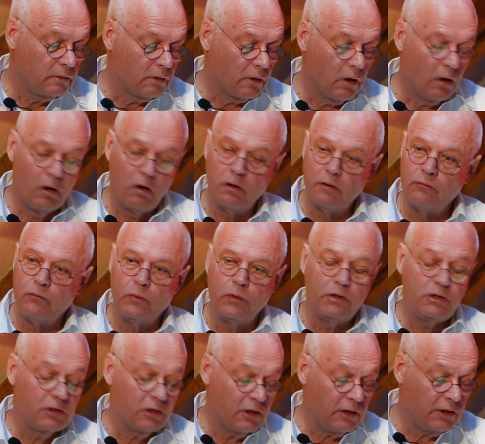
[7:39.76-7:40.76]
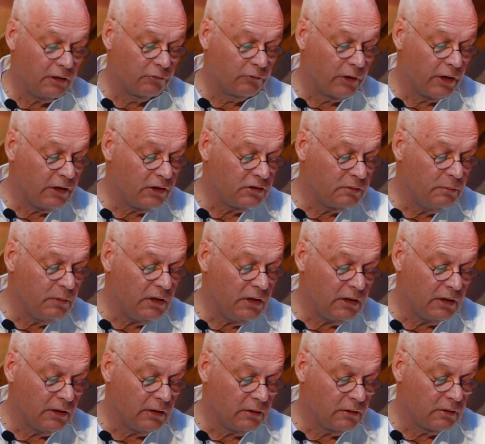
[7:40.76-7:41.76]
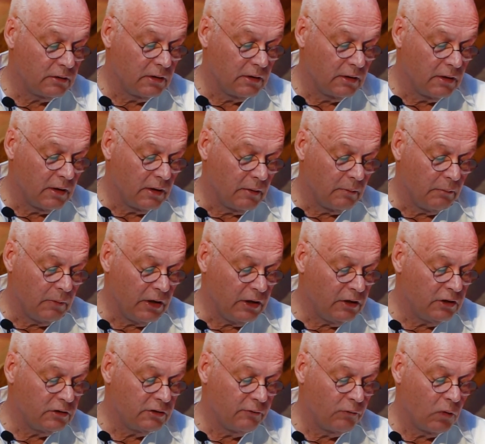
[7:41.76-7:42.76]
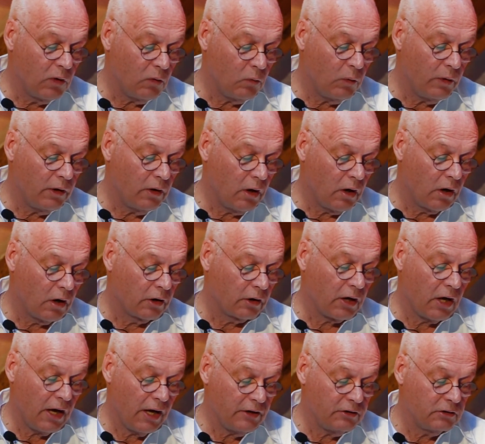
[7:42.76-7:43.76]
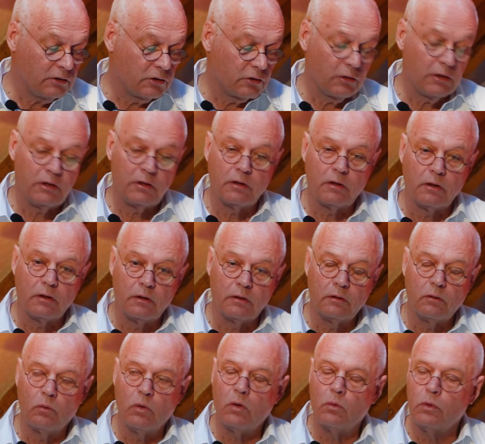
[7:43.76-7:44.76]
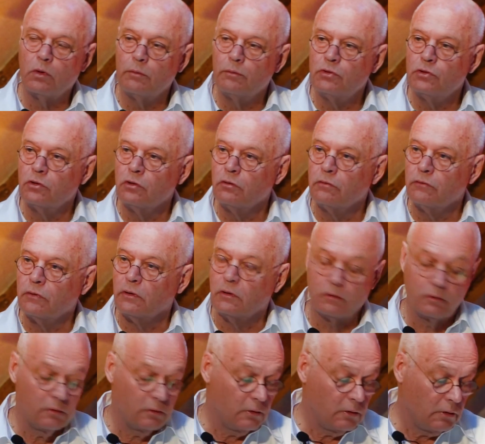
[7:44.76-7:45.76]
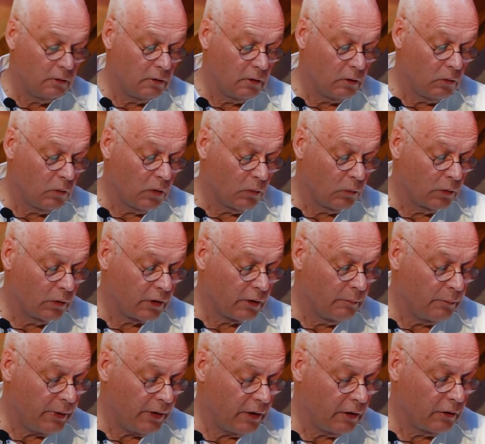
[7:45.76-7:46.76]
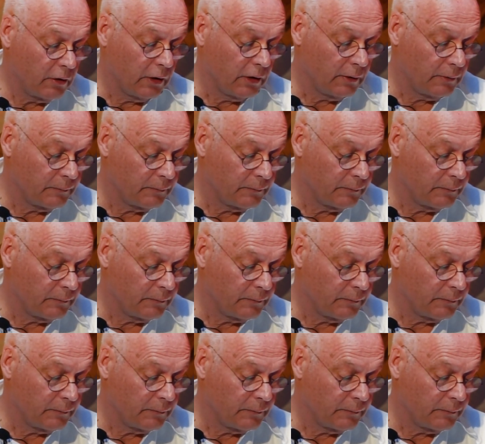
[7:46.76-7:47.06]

All of which, again, raise meanings of what we are concentrating on, what we're observing, what we're comparing.